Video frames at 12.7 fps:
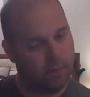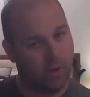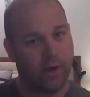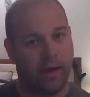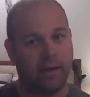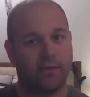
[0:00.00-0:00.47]

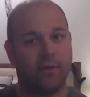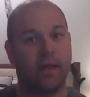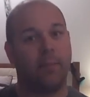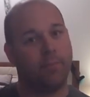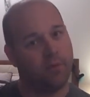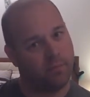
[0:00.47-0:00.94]
okay, so
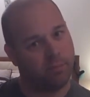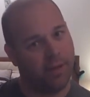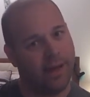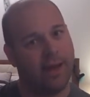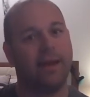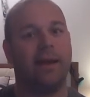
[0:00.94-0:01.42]
like if there's a
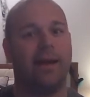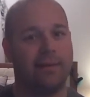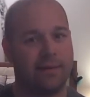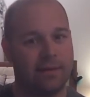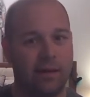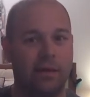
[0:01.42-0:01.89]
plant and it
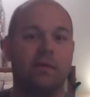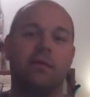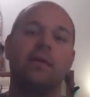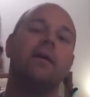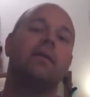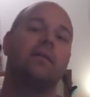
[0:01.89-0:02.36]
has
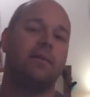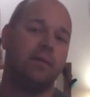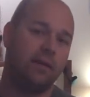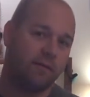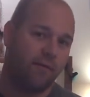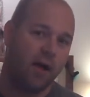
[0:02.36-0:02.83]
seeds, the
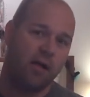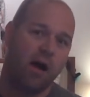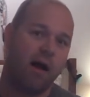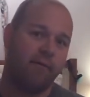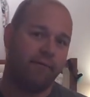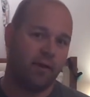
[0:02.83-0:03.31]
seeds fall
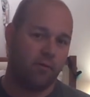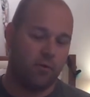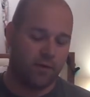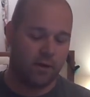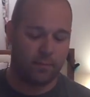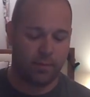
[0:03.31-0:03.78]
off, it
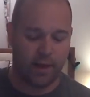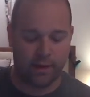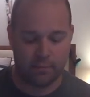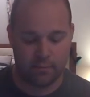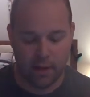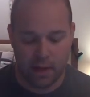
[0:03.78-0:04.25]
grows onto the
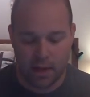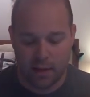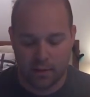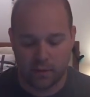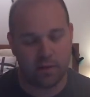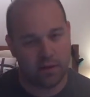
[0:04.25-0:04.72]
plant.
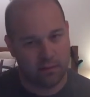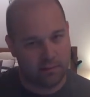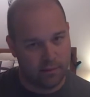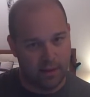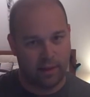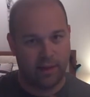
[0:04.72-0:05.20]
So that
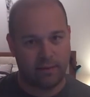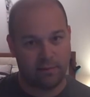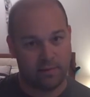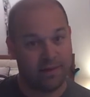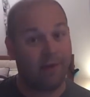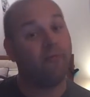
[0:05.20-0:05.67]
it
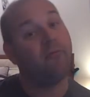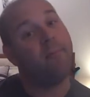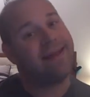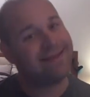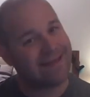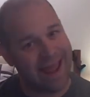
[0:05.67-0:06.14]

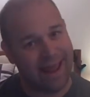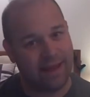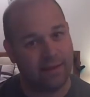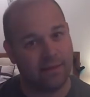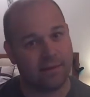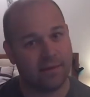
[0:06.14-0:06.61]

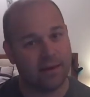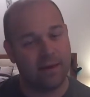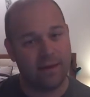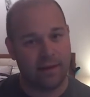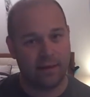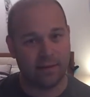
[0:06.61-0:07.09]
self-maintains,
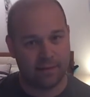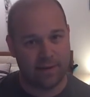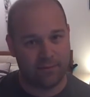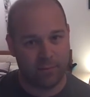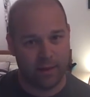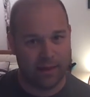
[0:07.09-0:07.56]
he doesn't
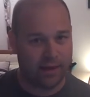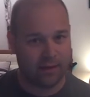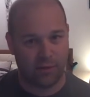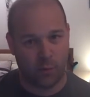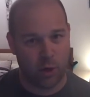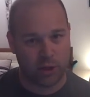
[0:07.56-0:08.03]
have to be
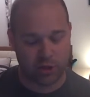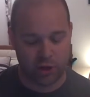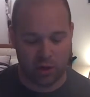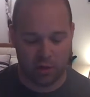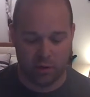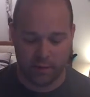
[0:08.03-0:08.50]
like the
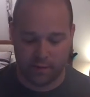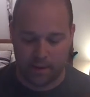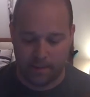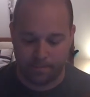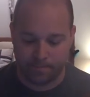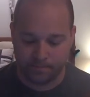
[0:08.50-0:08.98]
watchdog all the time.